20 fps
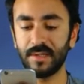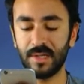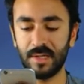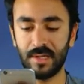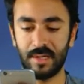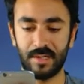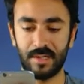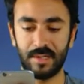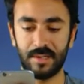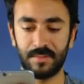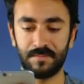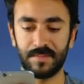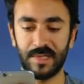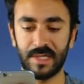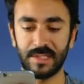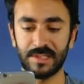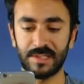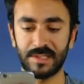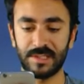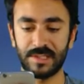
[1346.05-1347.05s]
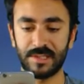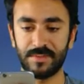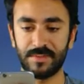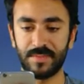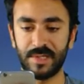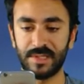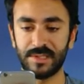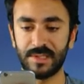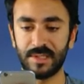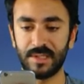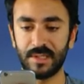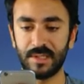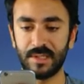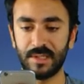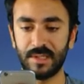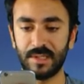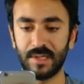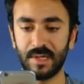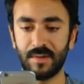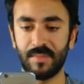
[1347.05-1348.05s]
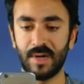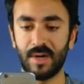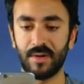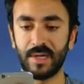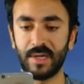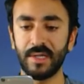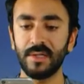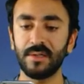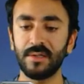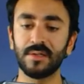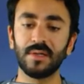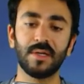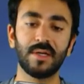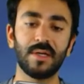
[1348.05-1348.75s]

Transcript: that's basically about it.